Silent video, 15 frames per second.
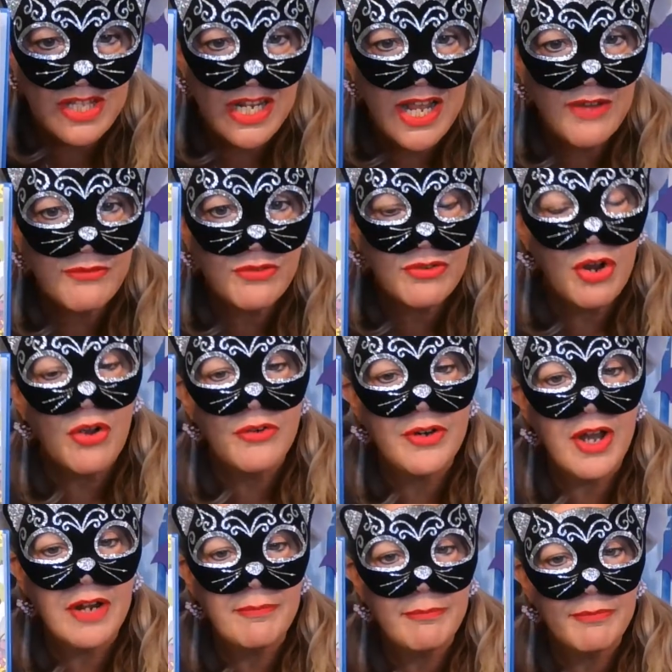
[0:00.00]
that have grown
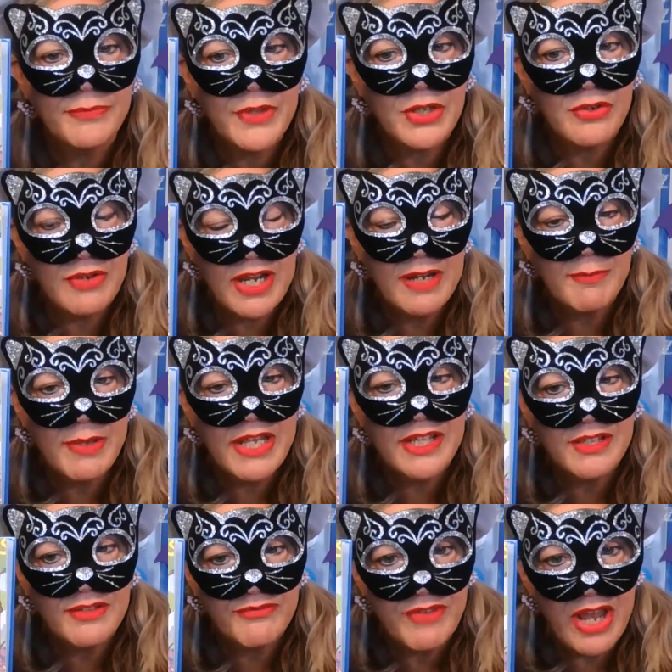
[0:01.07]
on the Green
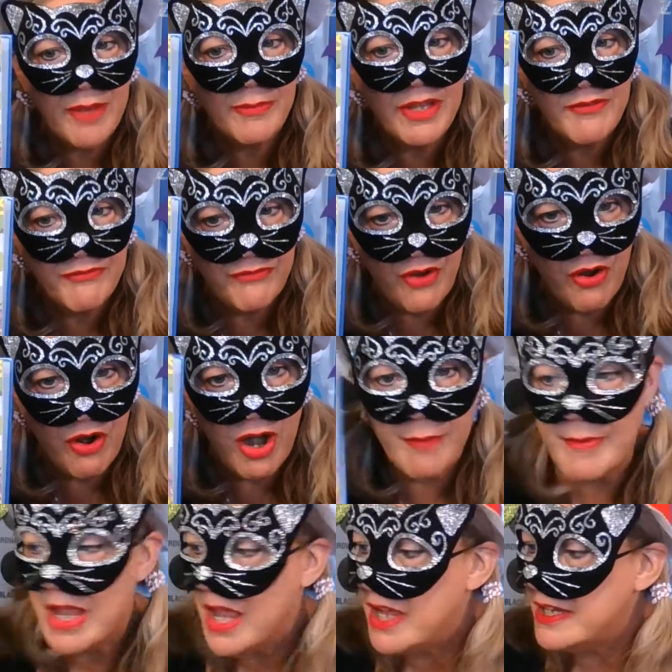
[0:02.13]
Beans family
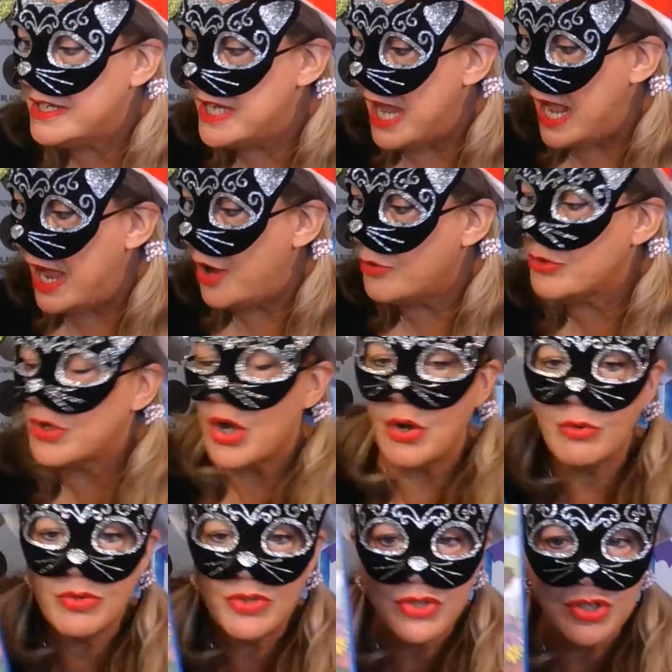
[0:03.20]
farm now
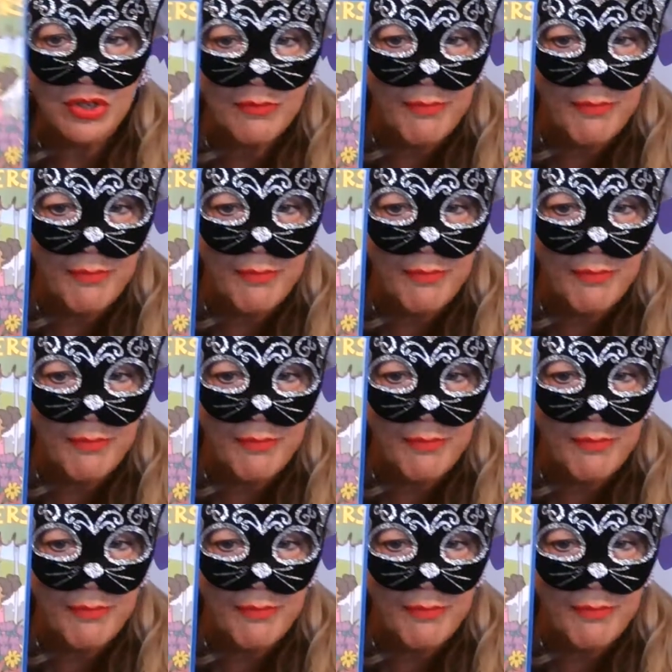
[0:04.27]
goes to